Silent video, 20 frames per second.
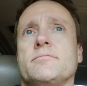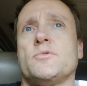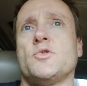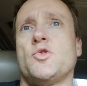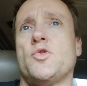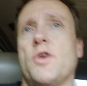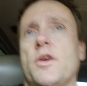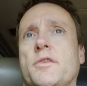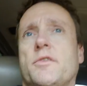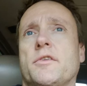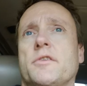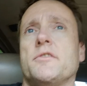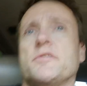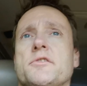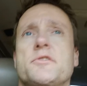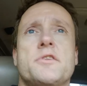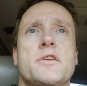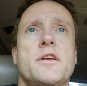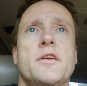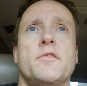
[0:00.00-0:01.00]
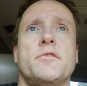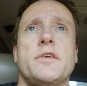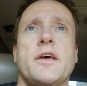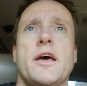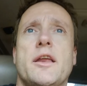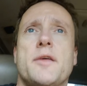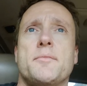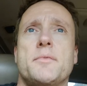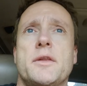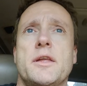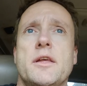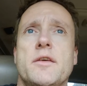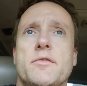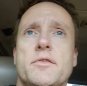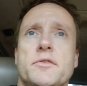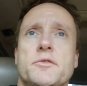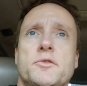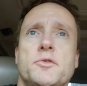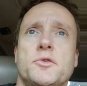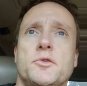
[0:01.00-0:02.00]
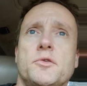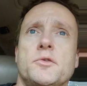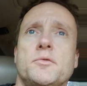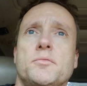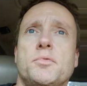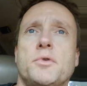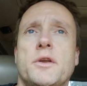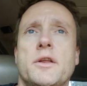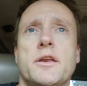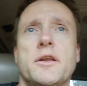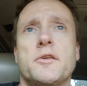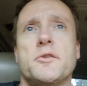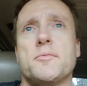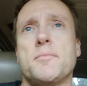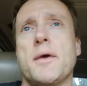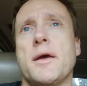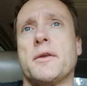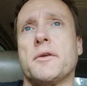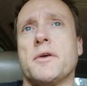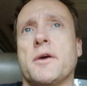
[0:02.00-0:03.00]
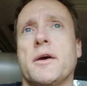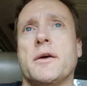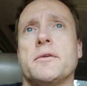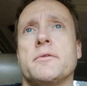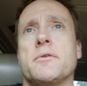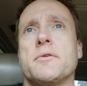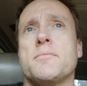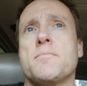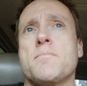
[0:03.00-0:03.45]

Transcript: tricked and deceived Adam and Eve into putting into mankind.